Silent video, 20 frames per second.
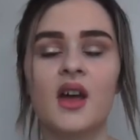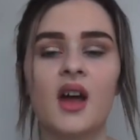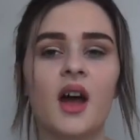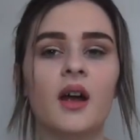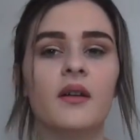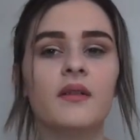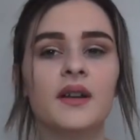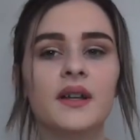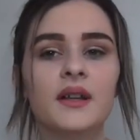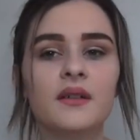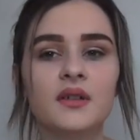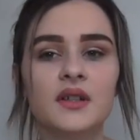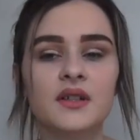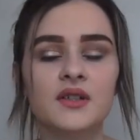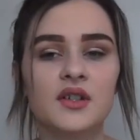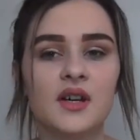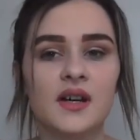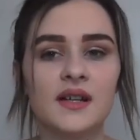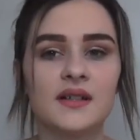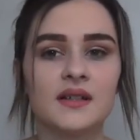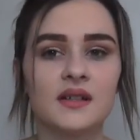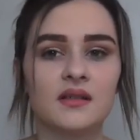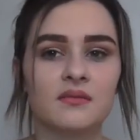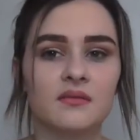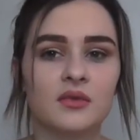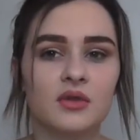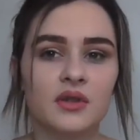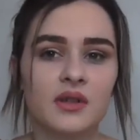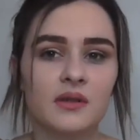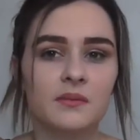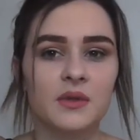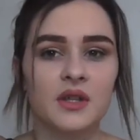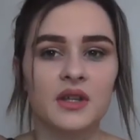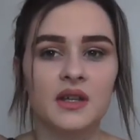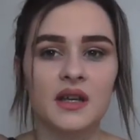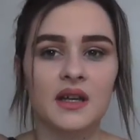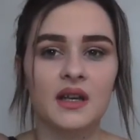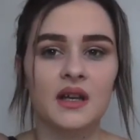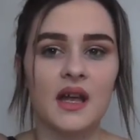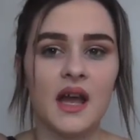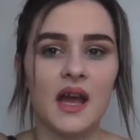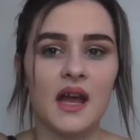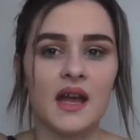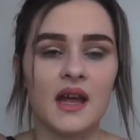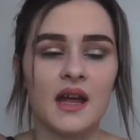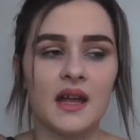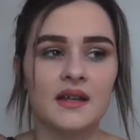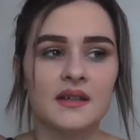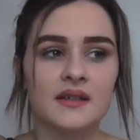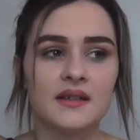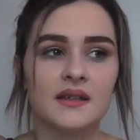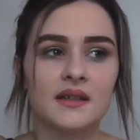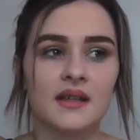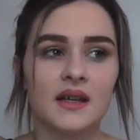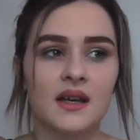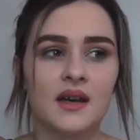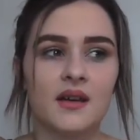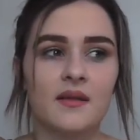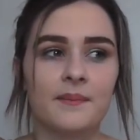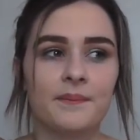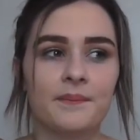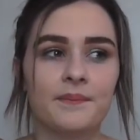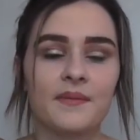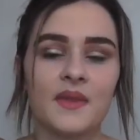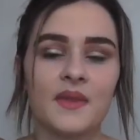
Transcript: I really want to try some Huda Beauty and some